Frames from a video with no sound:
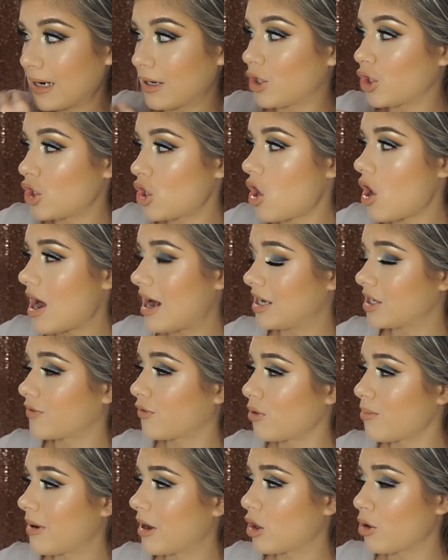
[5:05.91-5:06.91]
I could not ask
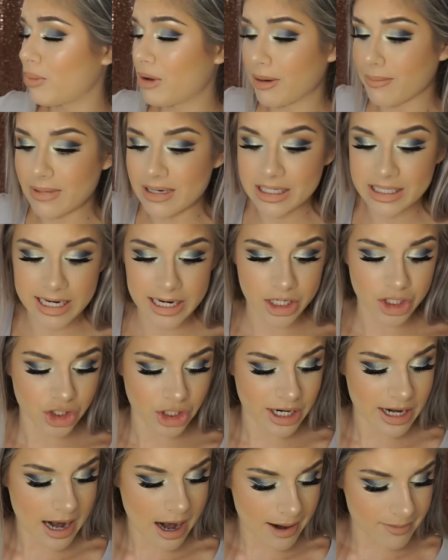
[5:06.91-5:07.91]
for better
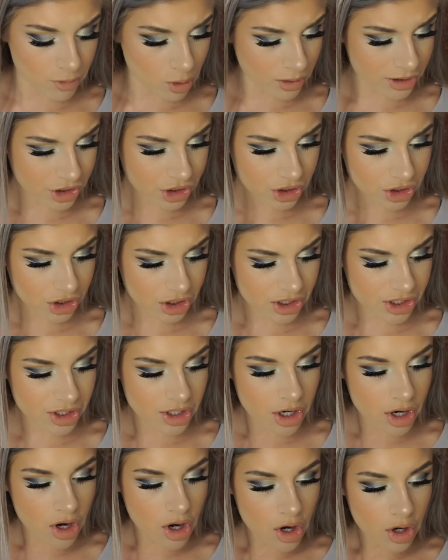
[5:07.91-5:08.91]
pigmentation. I'm going to
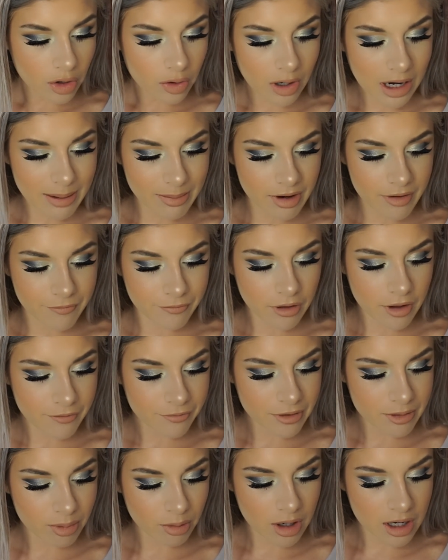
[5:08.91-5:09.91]
just grab a
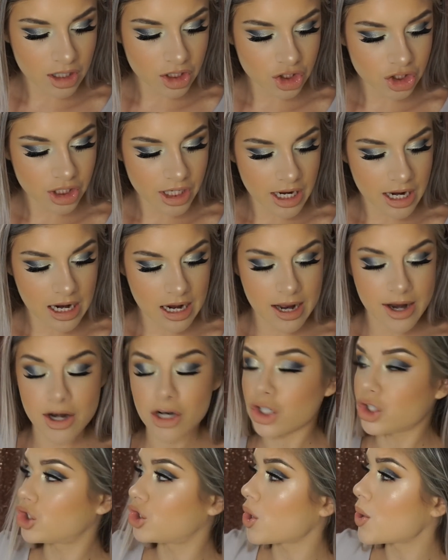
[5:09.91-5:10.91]
fluffy brush
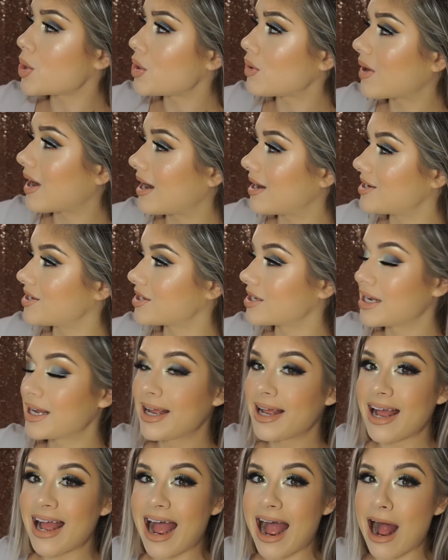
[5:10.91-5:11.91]
and show you guys
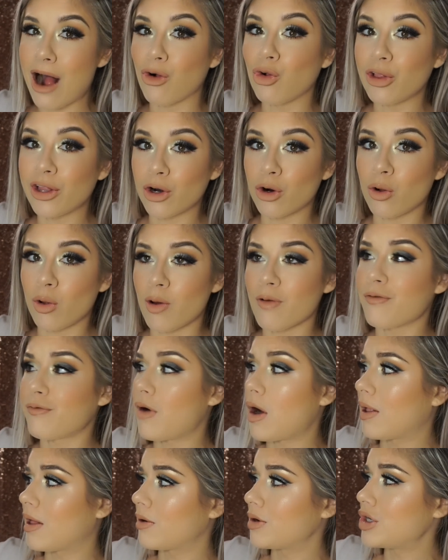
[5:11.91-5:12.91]
how little of
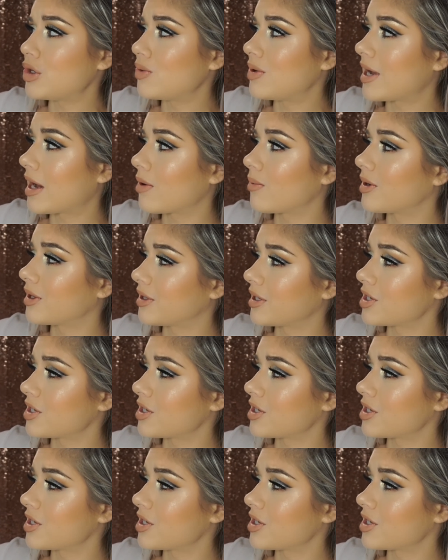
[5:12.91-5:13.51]
fallout you get with